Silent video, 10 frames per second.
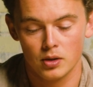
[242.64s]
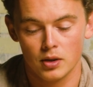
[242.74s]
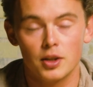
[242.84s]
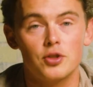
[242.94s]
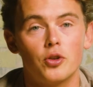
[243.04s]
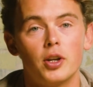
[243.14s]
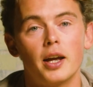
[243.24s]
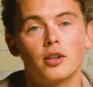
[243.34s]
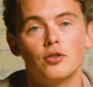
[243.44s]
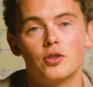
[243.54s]
This will
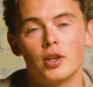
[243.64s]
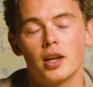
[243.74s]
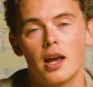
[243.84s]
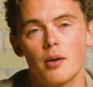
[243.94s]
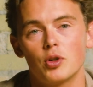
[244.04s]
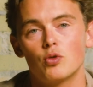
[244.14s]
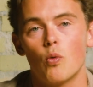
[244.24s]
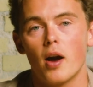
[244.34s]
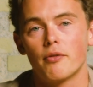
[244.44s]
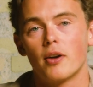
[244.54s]
connect you to the camera's
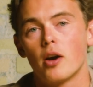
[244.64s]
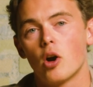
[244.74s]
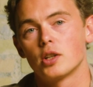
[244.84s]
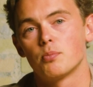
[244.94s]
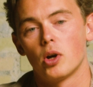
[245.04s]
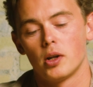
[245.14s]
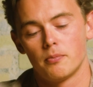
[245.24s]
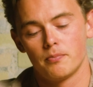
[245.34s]
Wi-Fi hotspot.